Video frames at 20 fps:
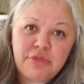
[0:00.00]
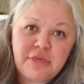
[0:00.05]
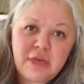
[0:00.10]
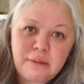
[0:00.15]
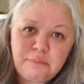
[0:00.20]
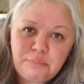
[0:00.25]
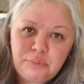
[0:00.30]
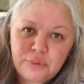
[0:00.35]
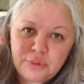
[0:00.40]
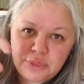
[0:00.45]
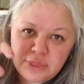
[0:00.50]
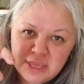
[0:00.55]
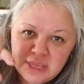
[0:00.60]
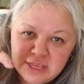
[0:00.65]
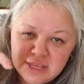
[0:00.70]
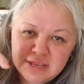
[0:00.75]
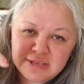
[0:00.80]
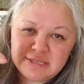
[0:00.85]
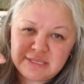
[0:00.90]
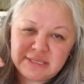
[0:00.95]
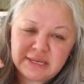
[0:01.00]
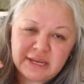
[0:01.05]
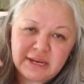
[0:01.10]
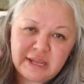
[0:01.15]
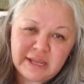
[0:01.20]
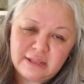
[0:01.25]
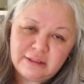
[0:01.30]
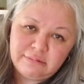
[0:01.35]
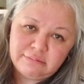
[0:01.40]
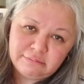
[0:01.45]
then pour the yeast in
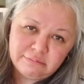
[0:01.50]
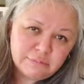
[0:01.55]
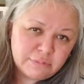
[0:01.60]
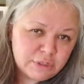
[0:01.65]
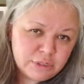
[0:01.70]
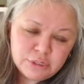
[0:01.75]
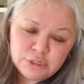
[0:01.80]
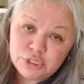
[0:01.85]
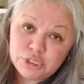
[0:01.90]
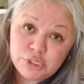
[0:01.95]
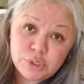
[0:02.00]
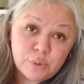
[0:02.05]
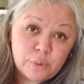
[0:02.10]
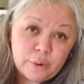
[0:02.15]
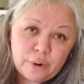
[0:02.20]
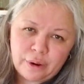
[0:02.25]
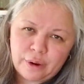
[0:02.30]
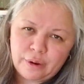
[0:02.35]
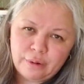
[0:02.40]
it, sure.